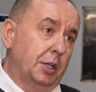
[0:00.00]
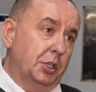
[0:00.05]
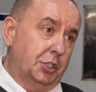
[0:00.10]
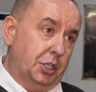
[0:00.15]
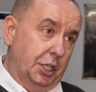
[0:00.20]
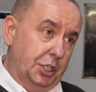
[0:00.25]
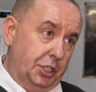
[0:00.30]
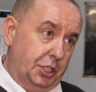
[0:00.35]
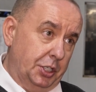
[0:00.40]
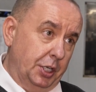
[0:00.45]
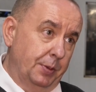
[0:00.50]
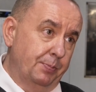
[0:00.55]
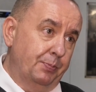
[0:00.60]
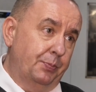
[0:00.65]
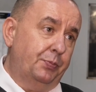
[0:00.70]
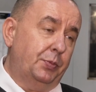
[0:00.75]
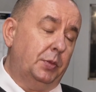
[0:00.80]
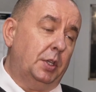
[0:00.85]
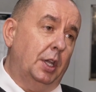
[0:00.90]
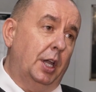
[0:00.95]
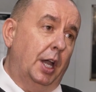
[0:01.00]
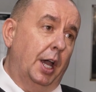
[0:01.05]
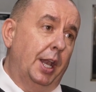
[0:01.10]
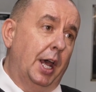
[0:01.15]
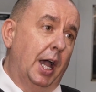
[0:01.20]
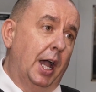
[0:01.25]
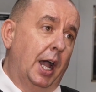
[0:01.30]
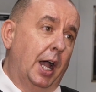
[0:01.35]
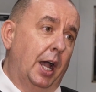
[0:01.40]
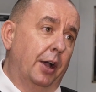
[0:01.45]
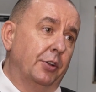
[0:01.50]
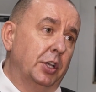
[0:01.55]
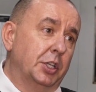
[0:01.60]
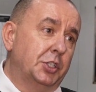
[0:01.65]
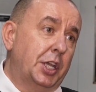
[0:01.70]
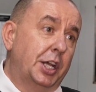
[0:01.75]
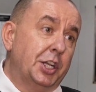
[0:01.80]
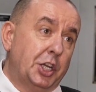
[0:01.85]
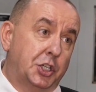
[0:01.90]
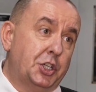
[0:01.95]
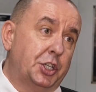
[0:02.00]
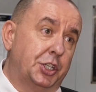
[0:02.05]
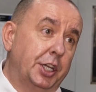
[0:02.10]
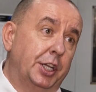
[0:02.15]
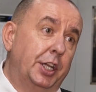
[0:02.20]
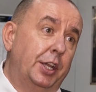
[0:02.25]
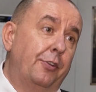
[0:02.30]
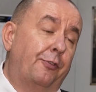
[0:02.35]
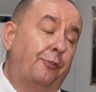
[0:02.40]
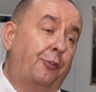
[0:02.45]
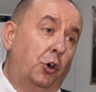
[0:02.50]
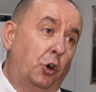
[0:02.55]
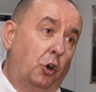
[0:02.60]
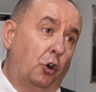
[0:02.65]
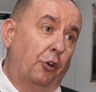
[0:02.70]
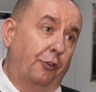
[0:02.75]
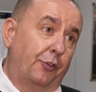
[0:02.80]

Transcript: system and our Z S G four